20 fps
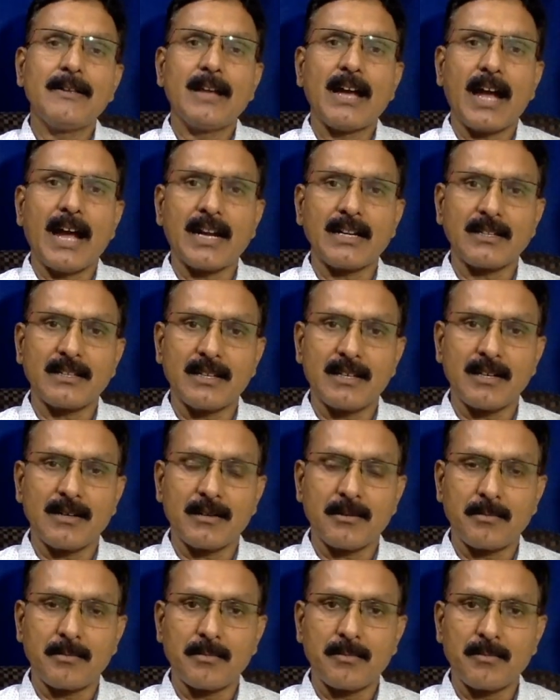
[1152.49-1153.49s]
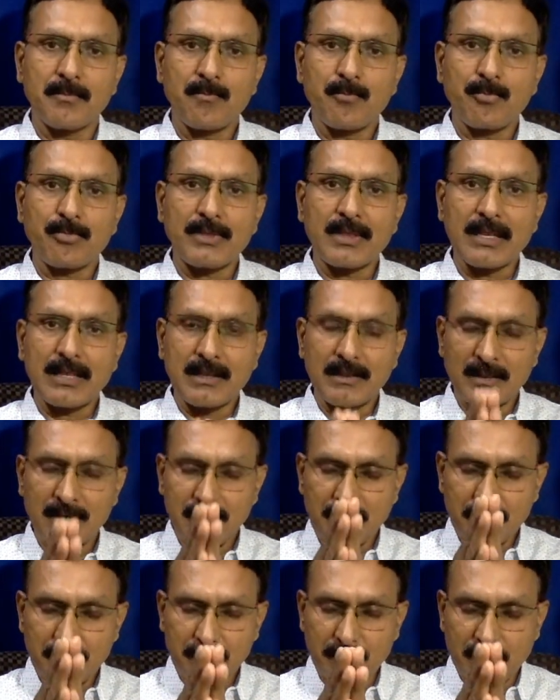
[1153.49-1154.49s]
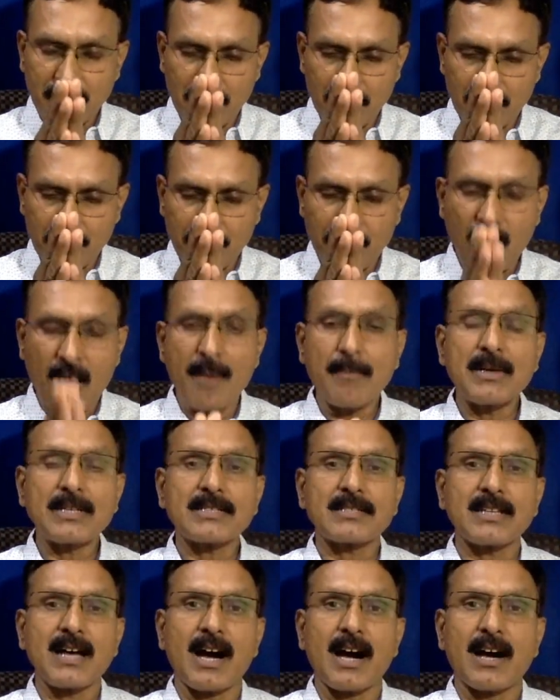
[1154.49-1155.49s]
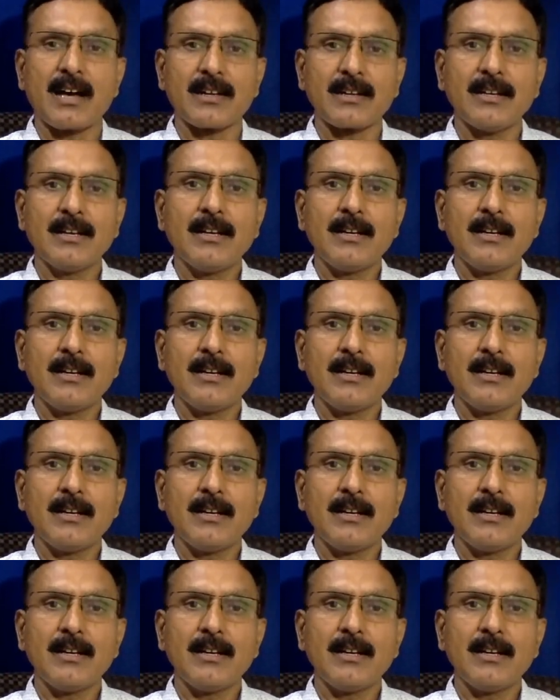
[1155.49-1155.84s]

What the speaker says: and the farmers are